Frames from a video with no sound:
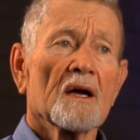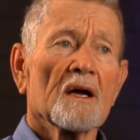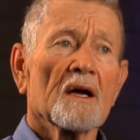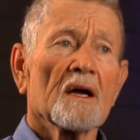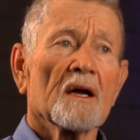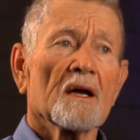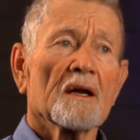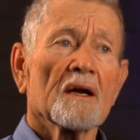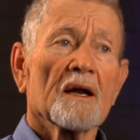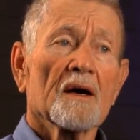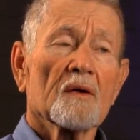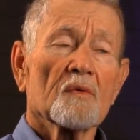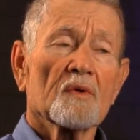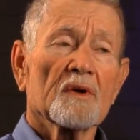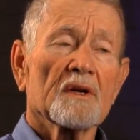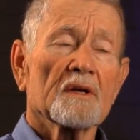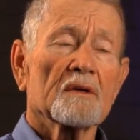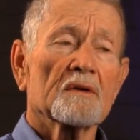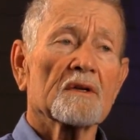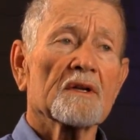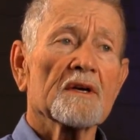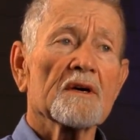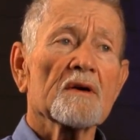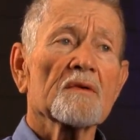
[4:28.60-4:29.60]
and I
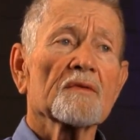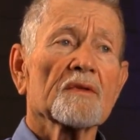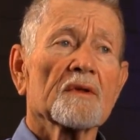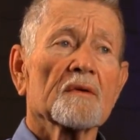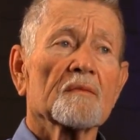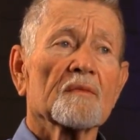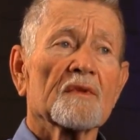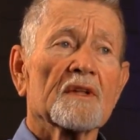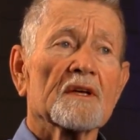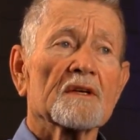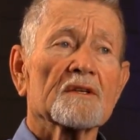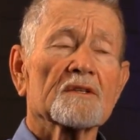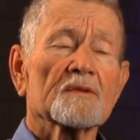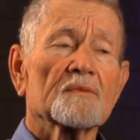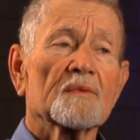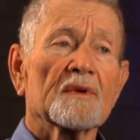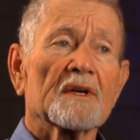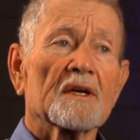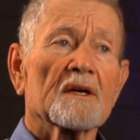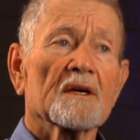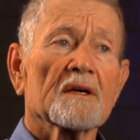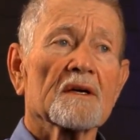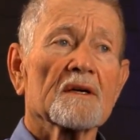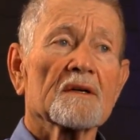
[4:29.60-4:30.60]
would tell them this
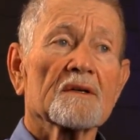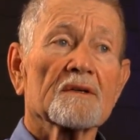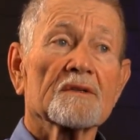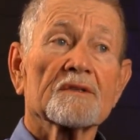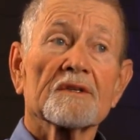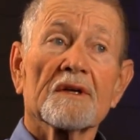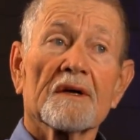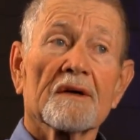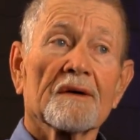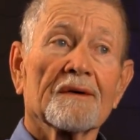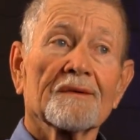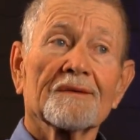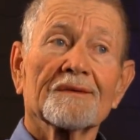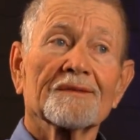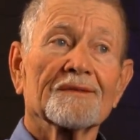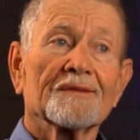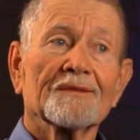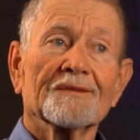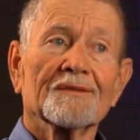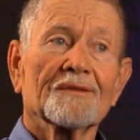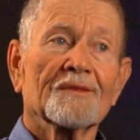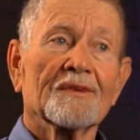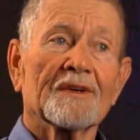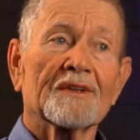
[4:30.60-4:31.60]
because
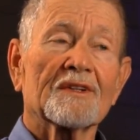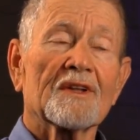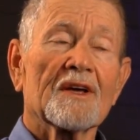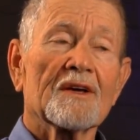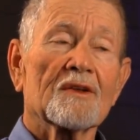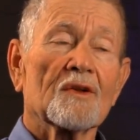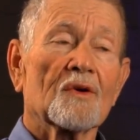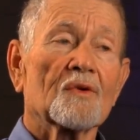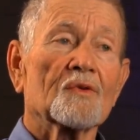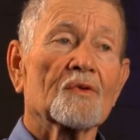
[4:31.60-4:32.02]
that they